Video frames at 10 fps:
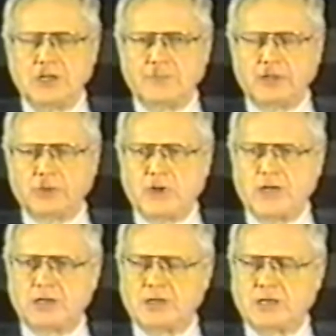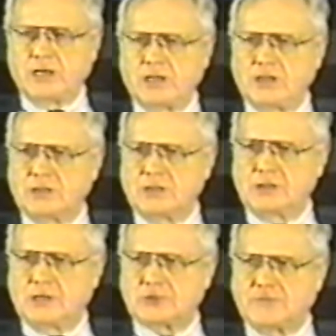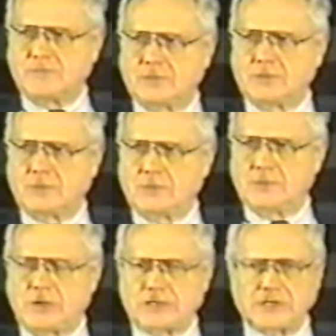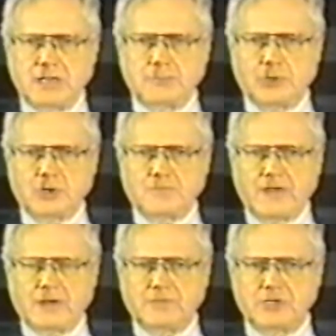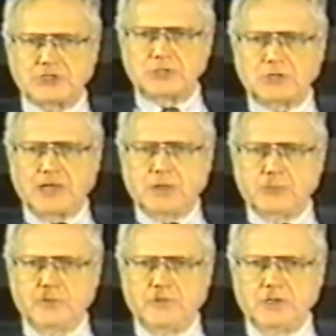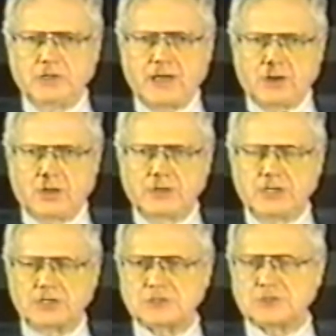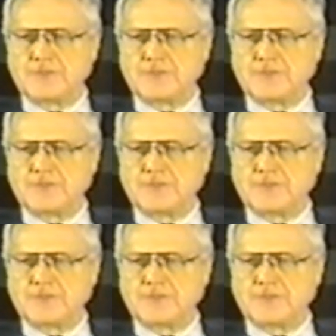By the way, there was a best-selling book, Fatal Vision, and a movie out on this.